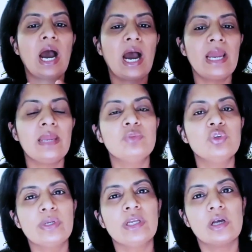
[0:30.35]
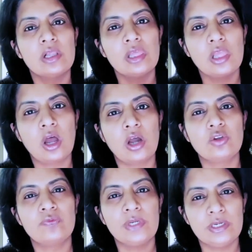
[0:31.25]
I am doing a lot of
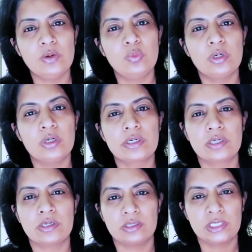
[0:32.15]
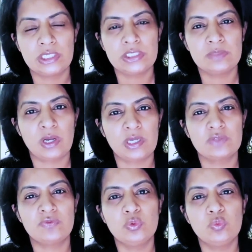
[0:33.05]
inner work these past
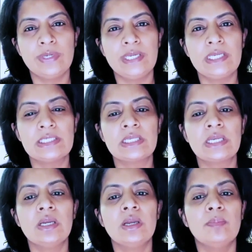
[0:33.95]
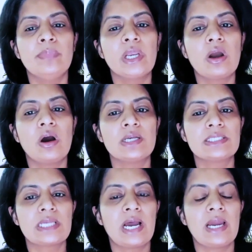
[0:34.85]
few weeks
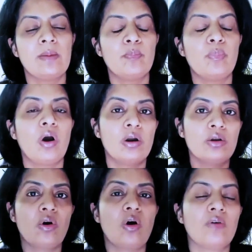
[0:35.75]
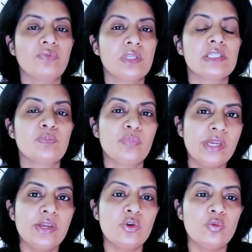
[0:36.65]
because I am part of this
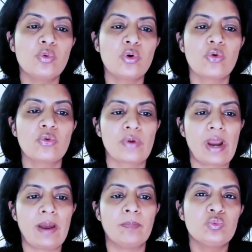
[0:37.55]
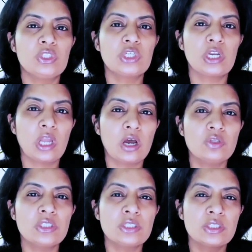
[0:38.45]
PQ program, which
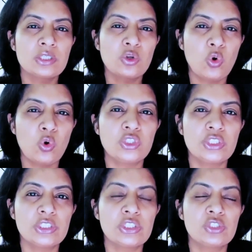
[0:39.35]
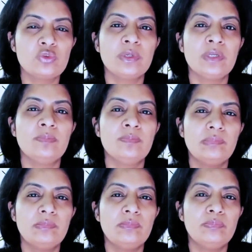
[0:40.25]
allows coaches to be
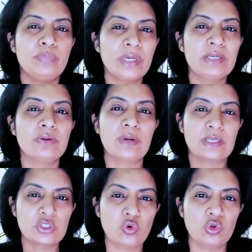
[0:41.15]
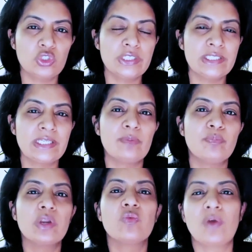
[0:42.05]
better as coaches and
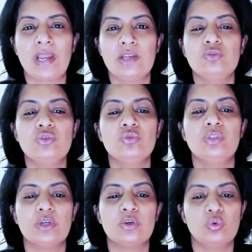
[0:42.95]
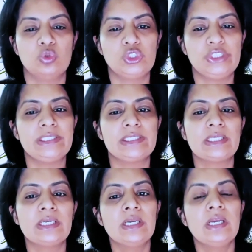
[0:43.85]
bring value to their coachees.
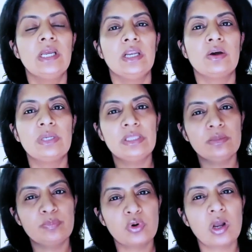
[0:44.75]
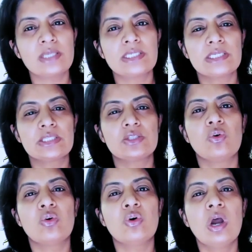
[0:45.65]
Now, in the process,
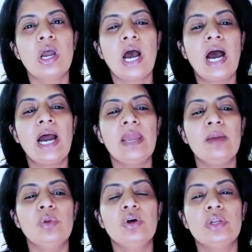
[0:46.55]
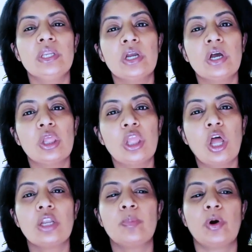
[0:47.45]
though, I am learning a
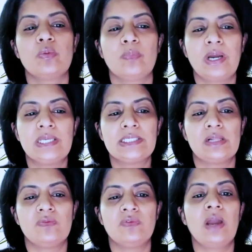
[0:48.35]
lot about myself.